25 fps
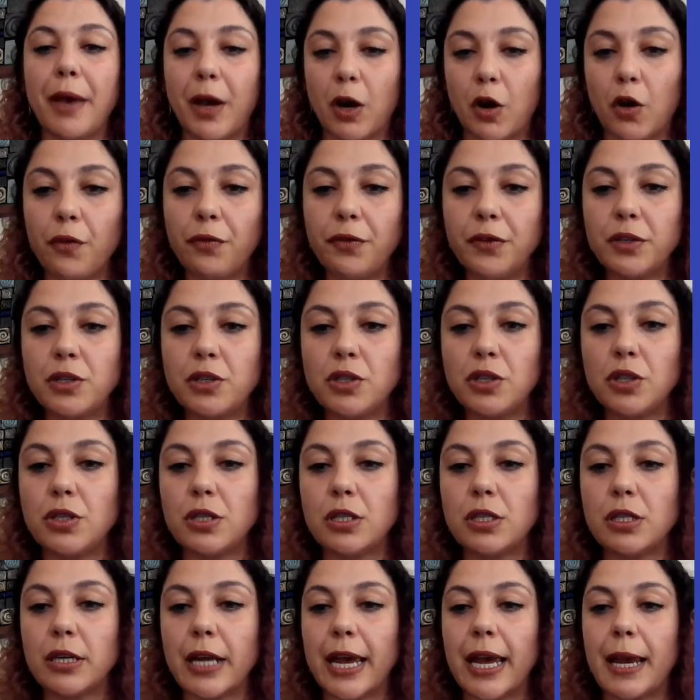backoffice
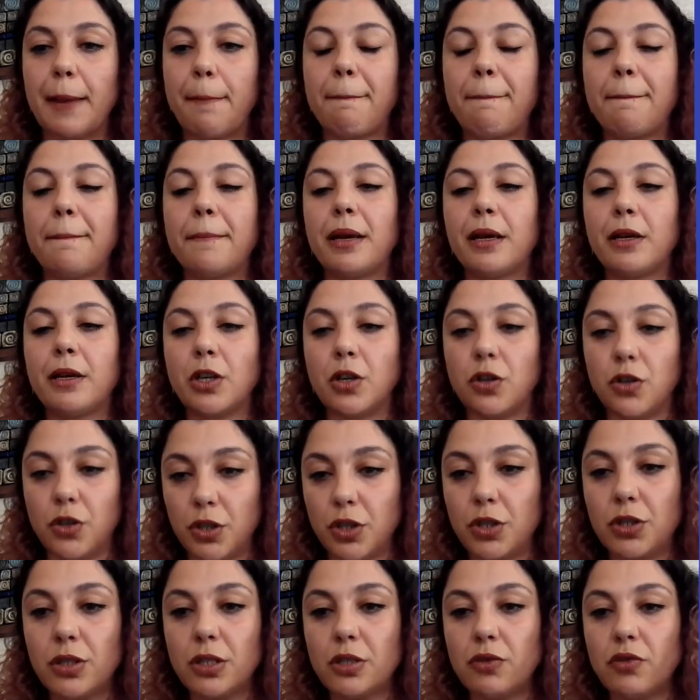username,
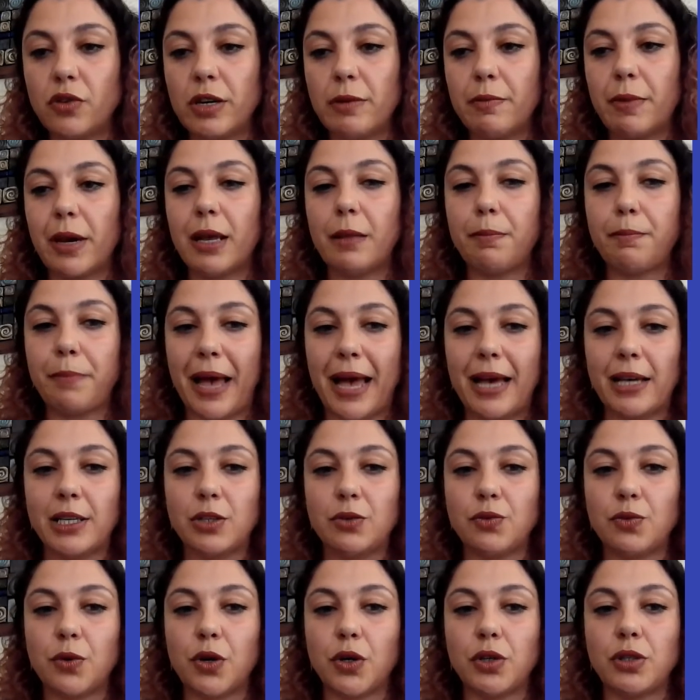your user email
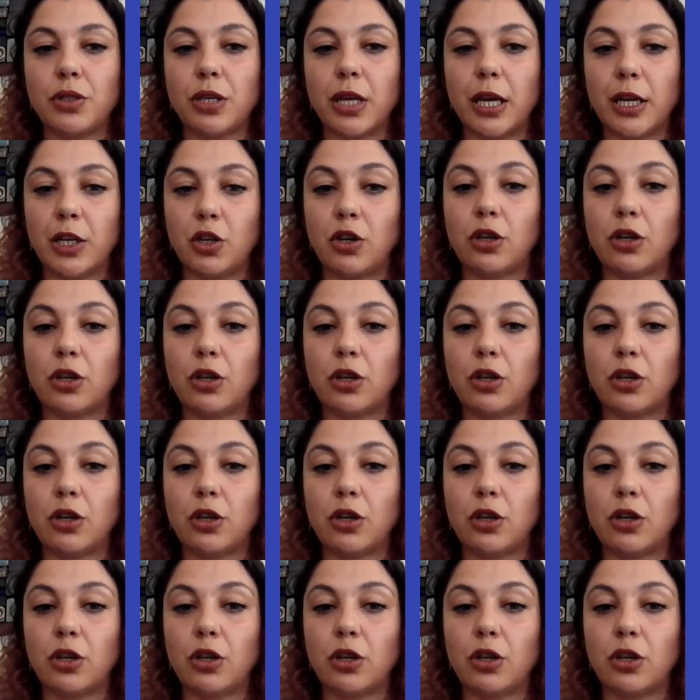password,